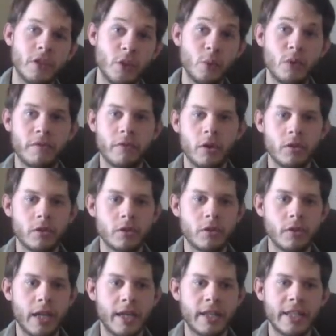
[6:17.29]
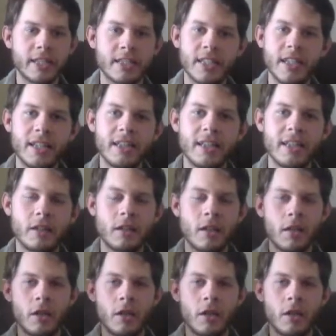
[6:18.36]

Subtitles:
universe, and he said that